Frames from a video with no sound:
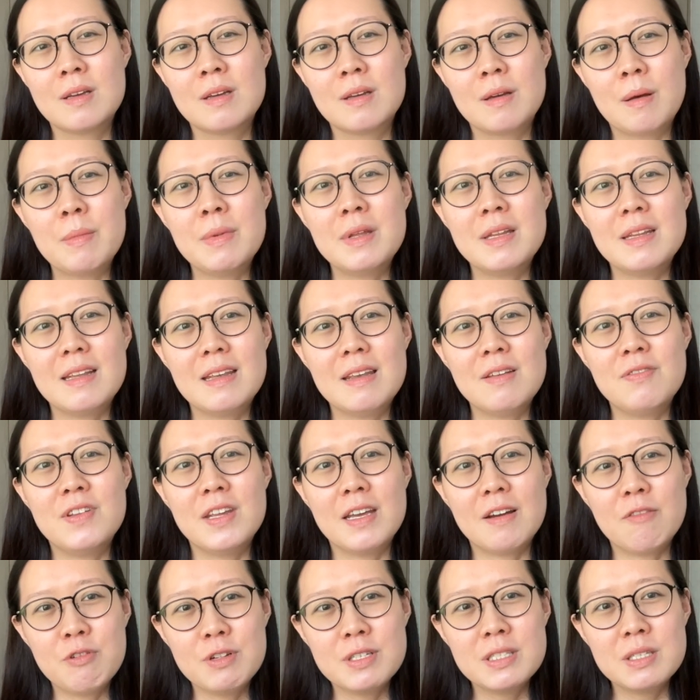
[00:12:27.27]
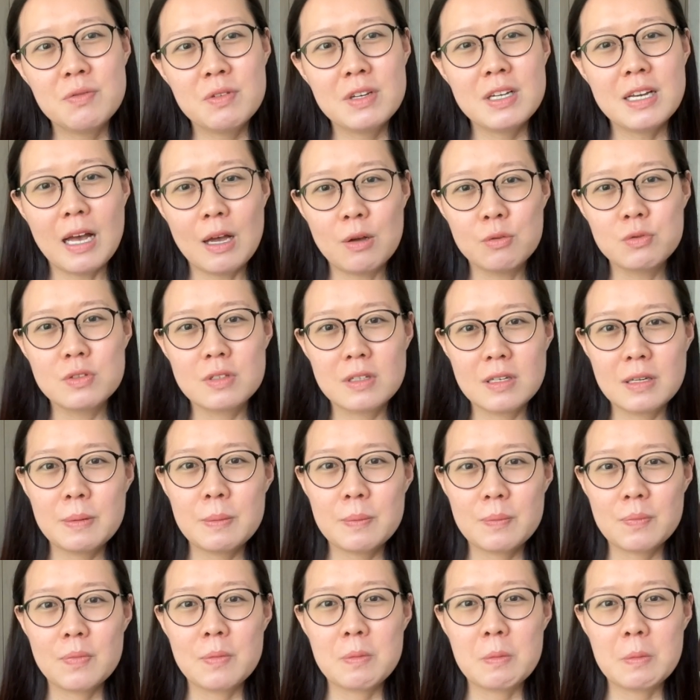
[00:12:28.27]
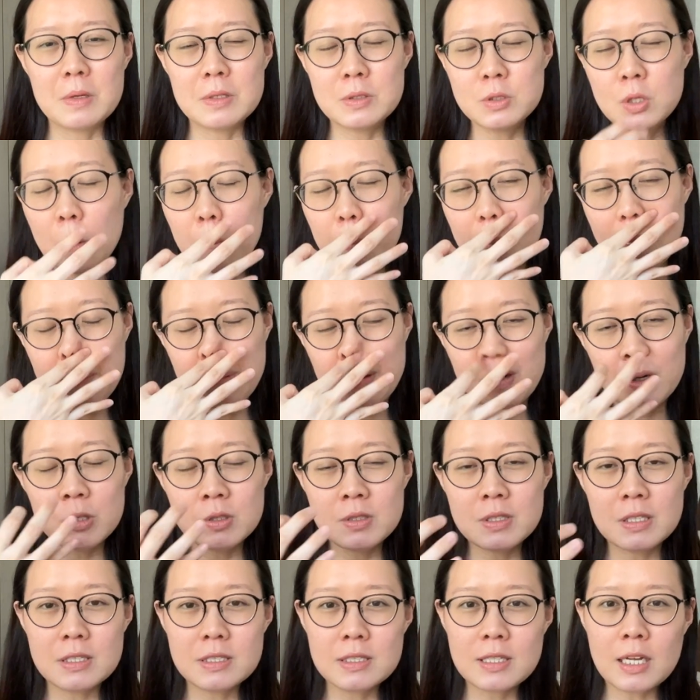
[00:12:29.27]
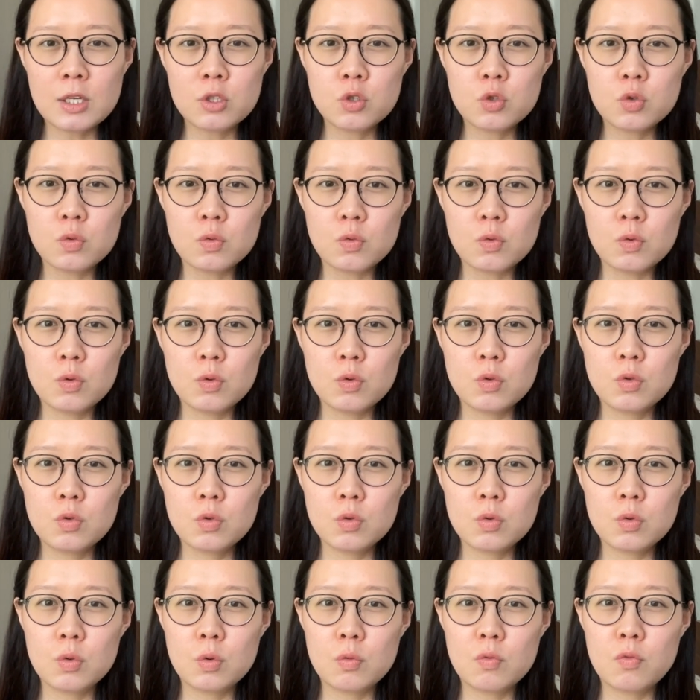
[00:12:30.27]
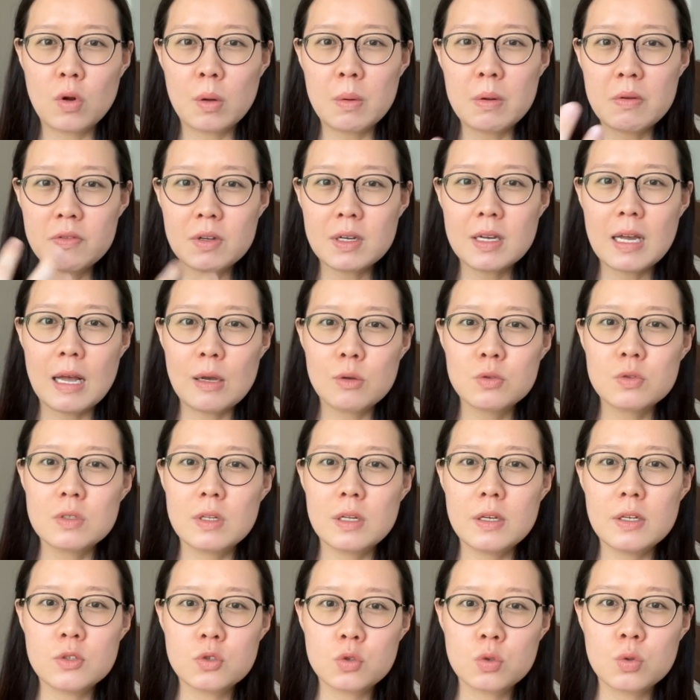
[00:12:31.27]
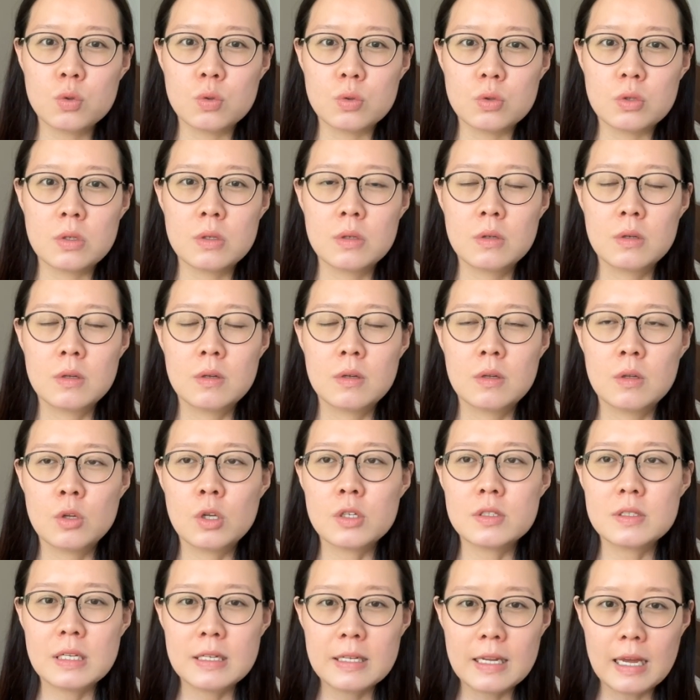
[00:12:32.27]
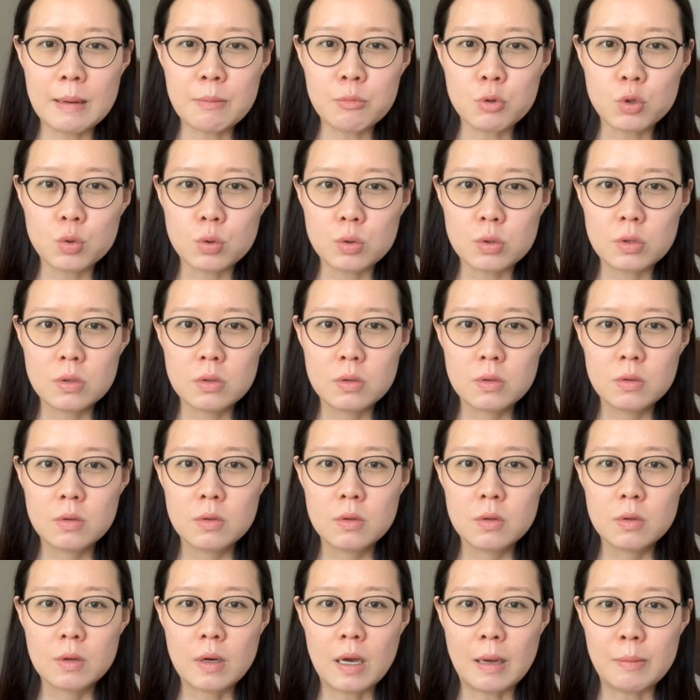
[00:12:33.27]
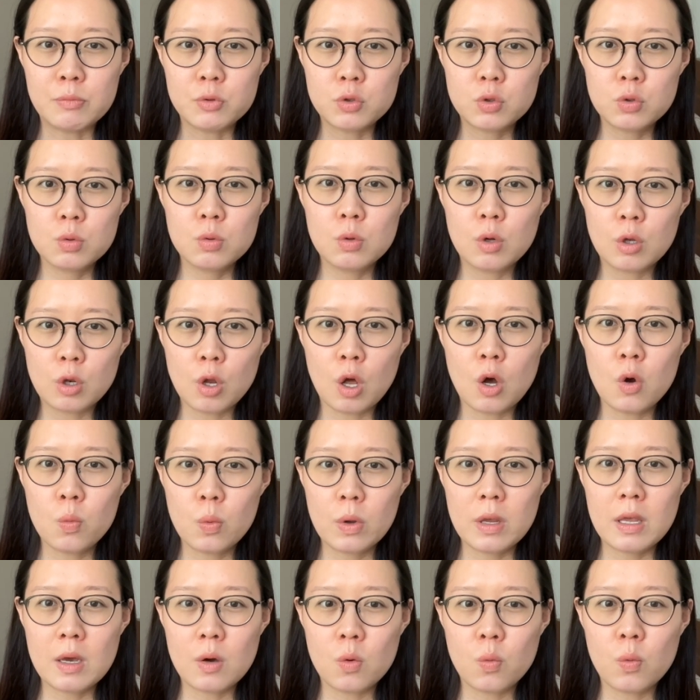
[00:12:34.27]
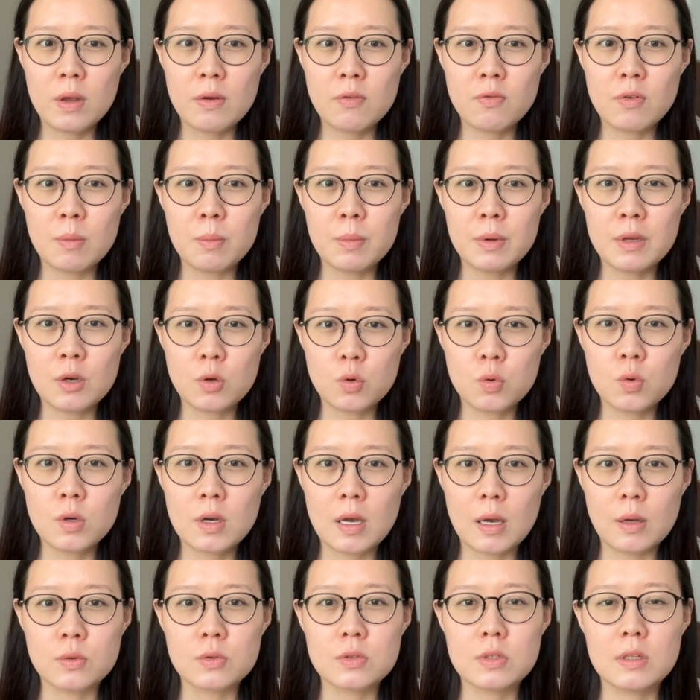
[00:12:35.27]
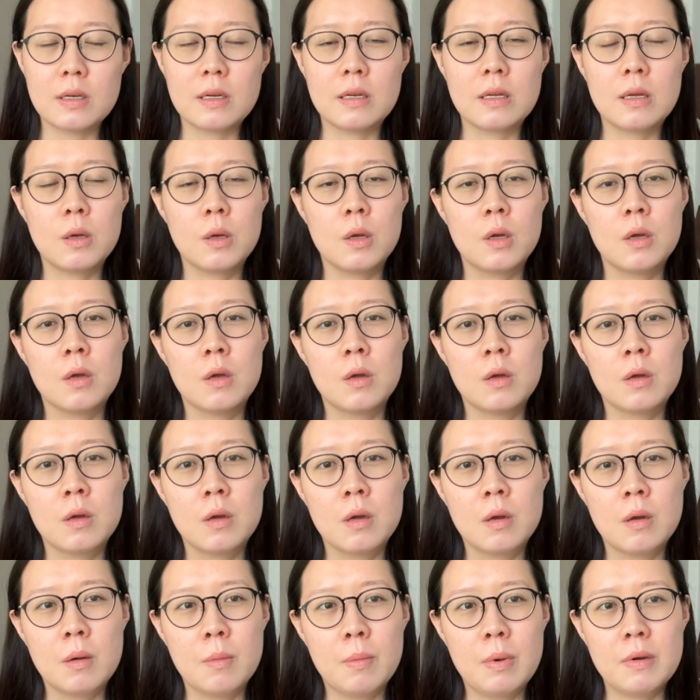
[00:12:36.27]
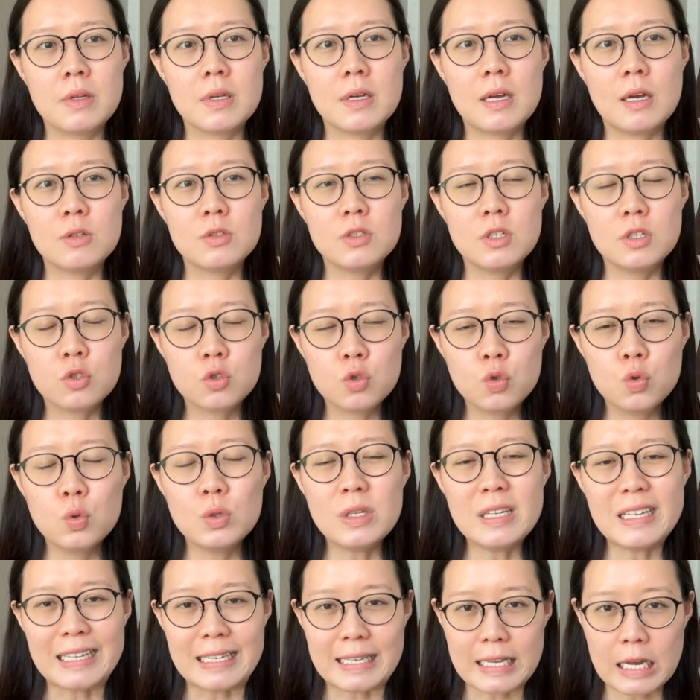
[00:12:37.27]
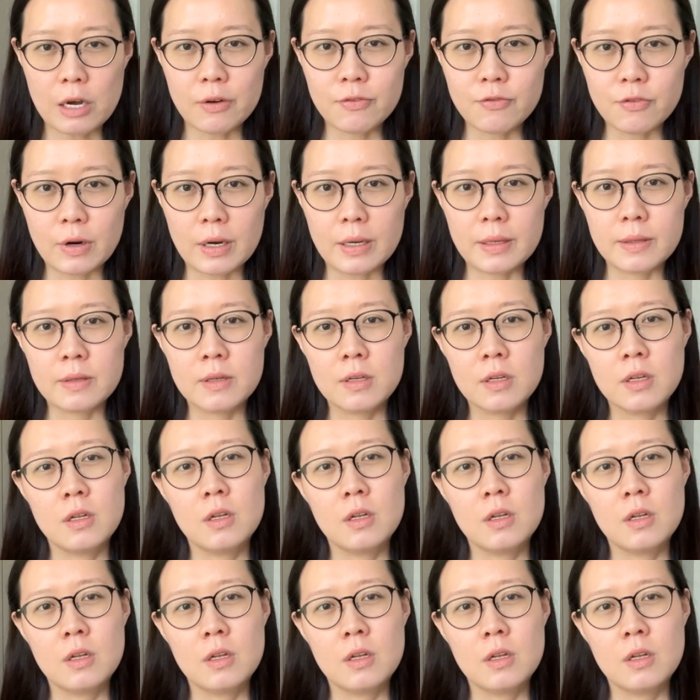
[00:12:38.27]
I mean, if they are receiving counseling, it's not bad because they start to if the counselor is good, not saying that I'm good, I'm still a long way away from being a good counselor, but if the counselor is good enough, right,